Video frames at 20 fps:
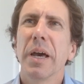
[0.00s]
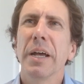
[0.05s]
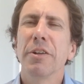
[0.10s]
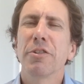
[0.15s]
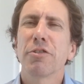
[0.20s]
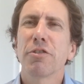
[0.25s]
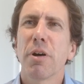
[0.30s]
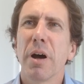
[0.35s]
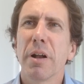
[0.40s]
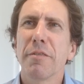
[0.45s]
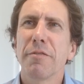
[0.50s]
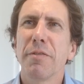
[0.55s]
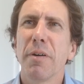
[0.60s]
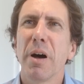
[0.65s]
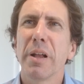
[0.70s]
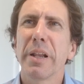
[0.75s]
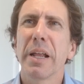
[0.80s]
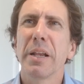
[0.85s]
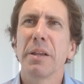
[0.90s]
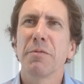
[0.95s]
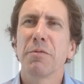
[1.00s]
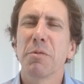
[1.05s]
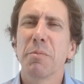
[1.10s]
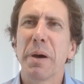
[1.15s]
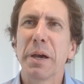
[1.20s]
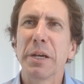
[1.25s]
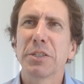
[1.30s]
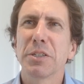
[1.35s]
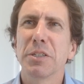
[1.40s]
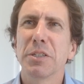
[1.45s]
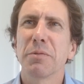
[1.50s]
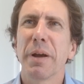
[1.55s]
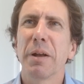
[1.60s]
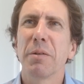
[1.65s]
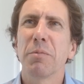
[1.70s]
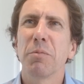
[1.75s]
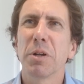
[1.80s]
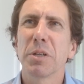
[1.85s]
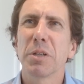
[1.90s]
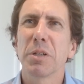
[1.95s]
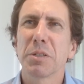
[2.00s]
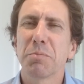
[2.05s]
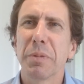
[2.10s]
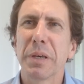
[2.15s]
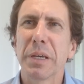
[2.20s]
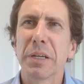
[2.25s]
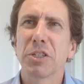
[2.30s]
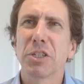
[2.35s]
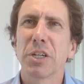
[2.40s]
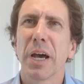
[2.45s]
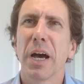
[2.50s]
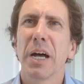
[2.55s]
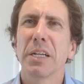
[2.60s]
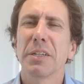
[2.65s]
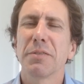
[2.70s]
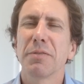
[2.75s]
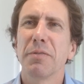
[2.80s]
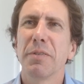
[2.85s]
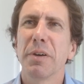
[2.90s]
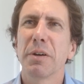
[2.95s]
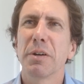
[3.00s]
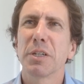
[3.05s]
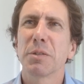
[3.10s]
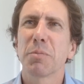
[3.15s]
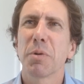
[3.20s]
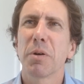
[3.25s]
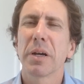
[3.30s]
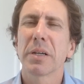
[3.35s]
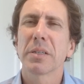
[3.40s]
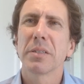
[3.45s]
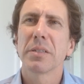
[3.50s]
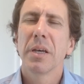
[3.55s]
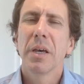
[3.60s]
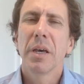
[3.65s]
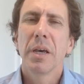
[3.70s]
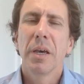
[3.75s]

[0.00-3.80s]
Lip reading: and try and find out information around what's being charged for various products.